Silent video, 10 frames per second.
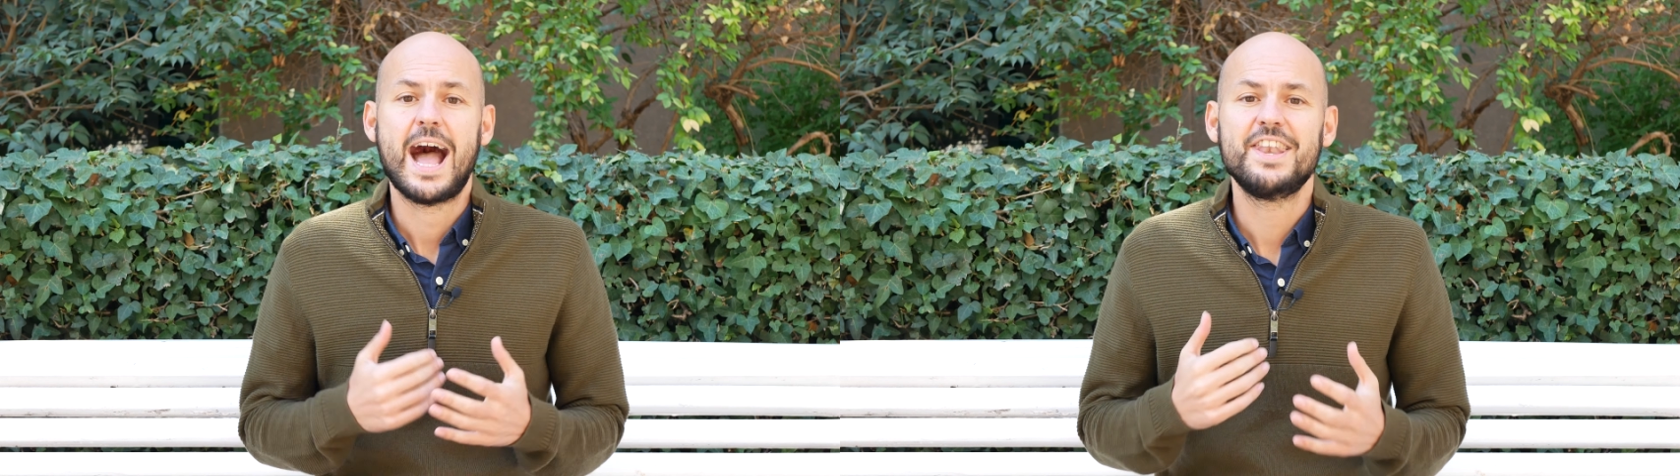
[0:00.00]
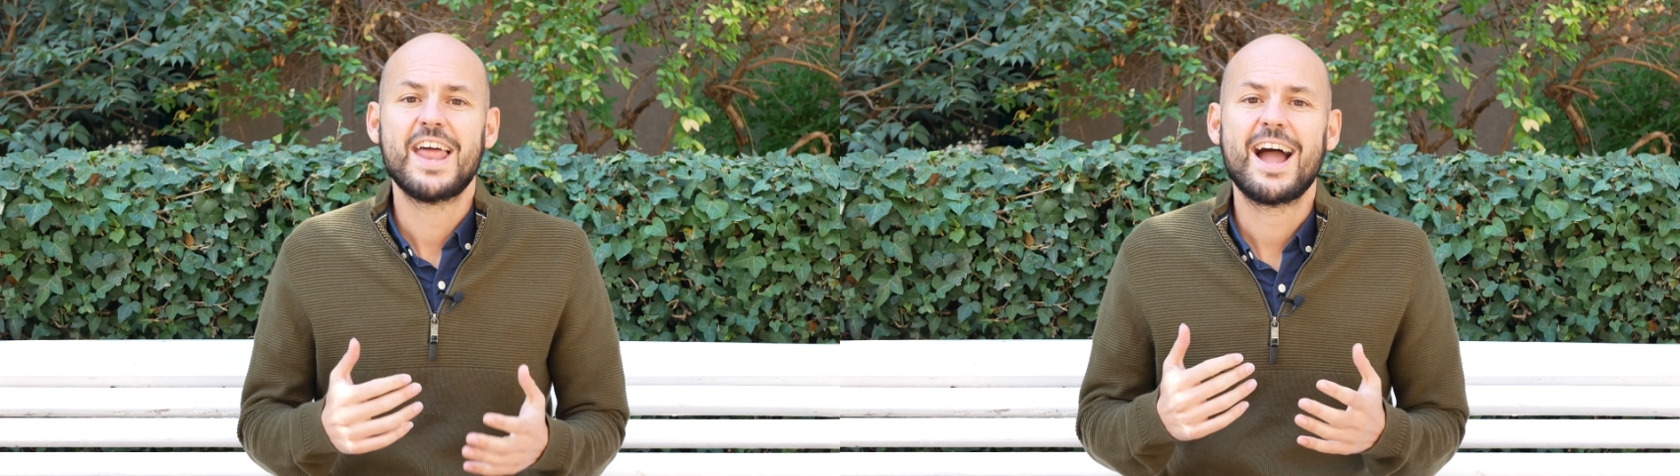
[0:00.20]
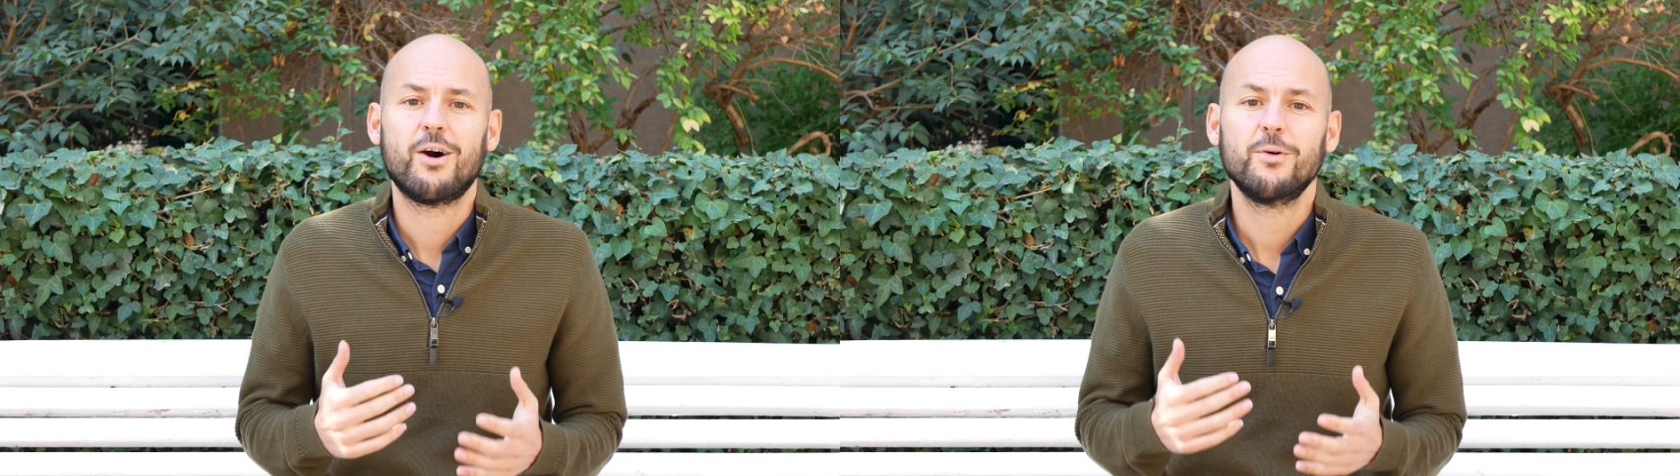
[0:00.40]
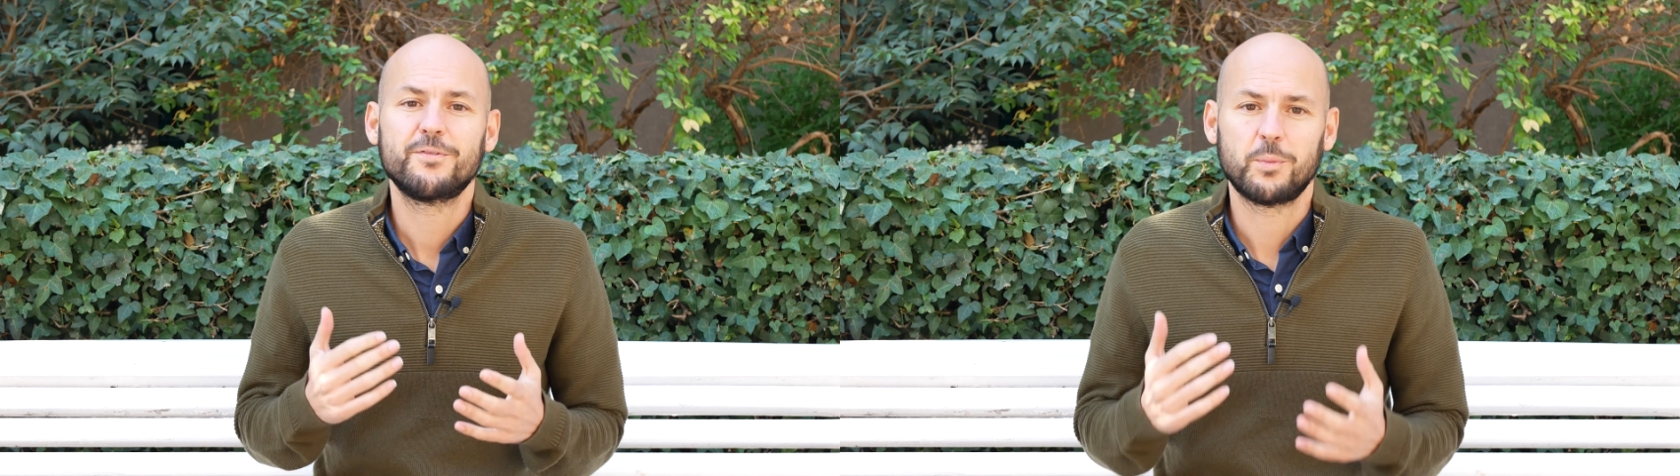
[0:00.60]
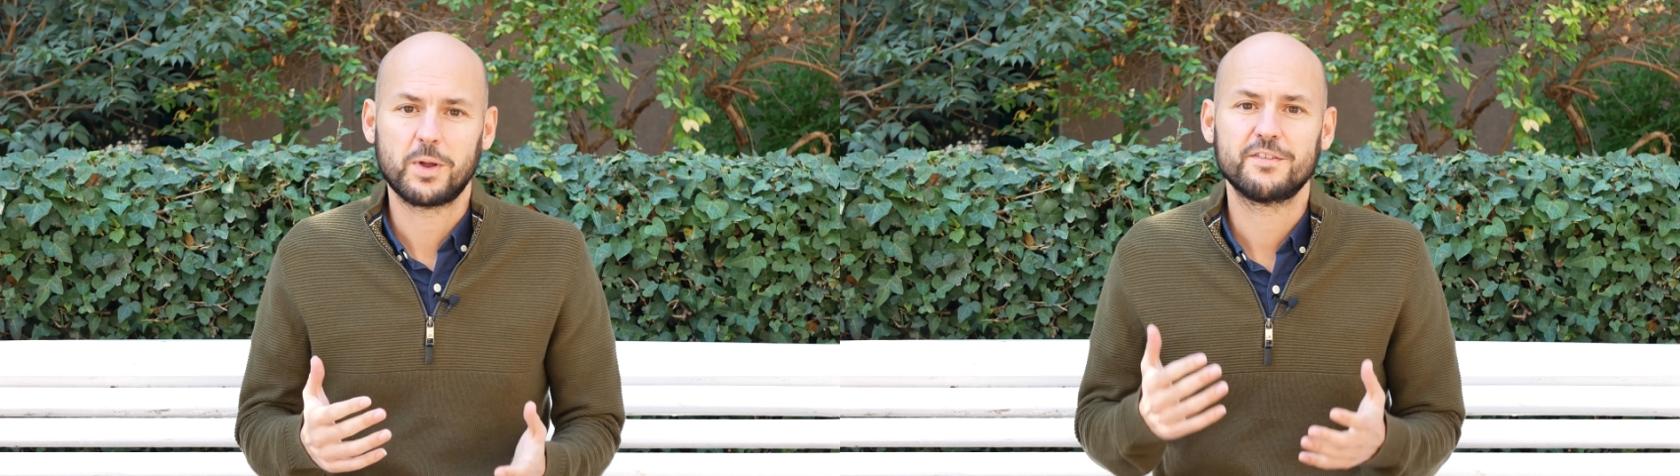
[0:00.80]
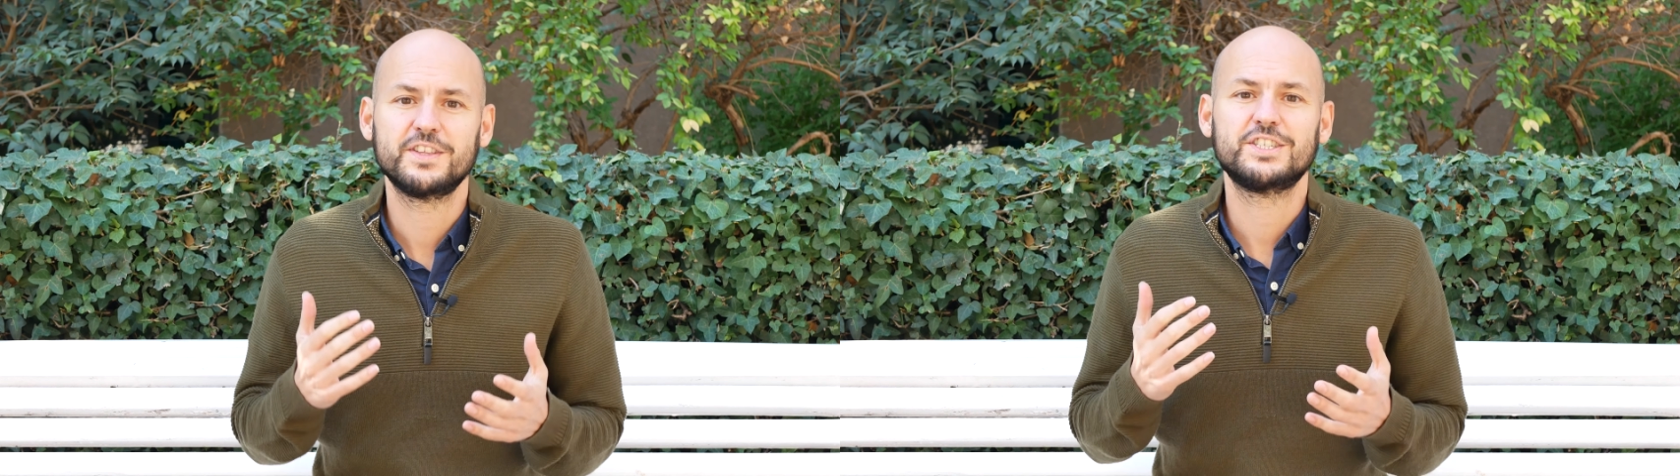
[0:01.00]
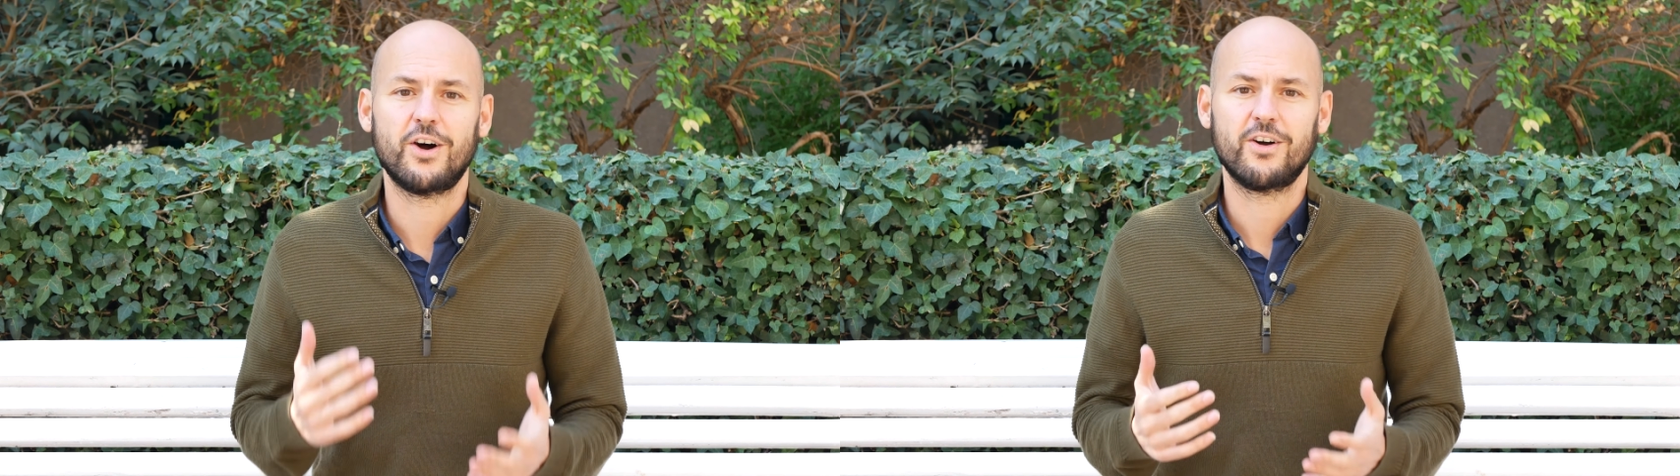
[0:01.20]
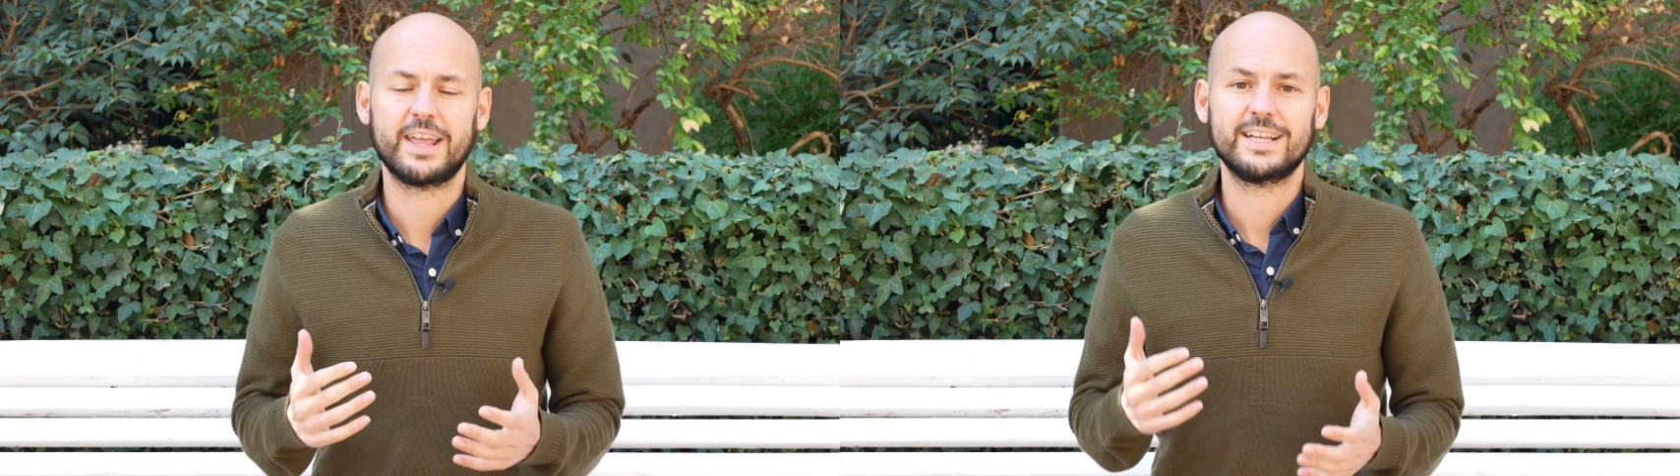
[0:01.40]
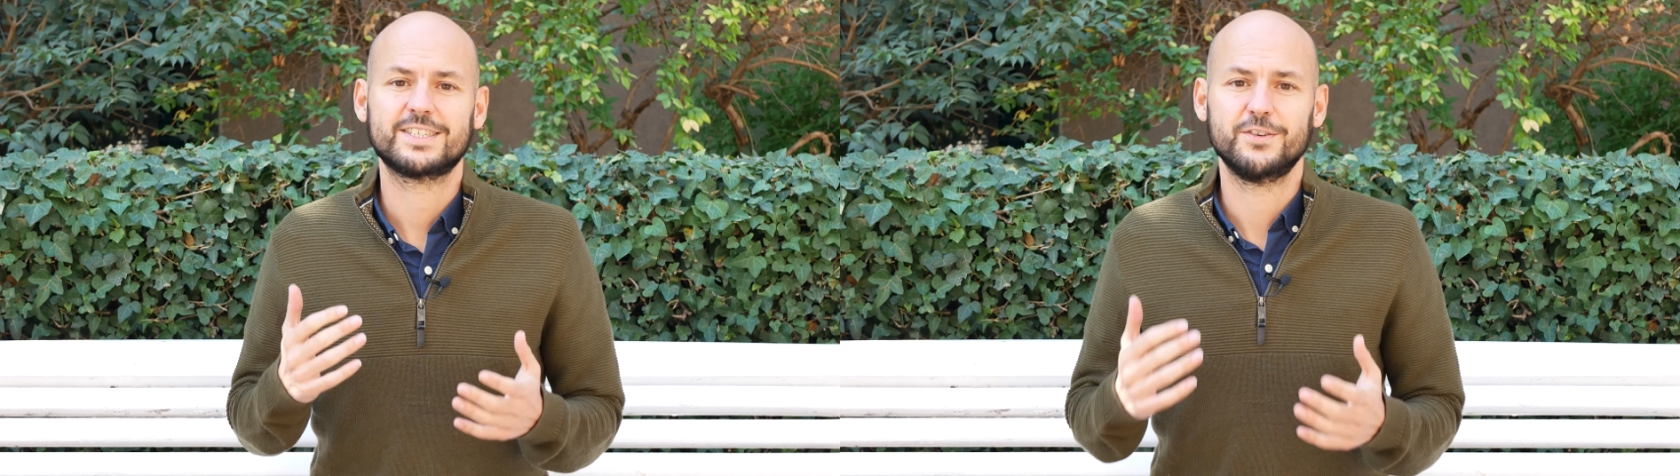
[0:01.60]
And now for one of the darlings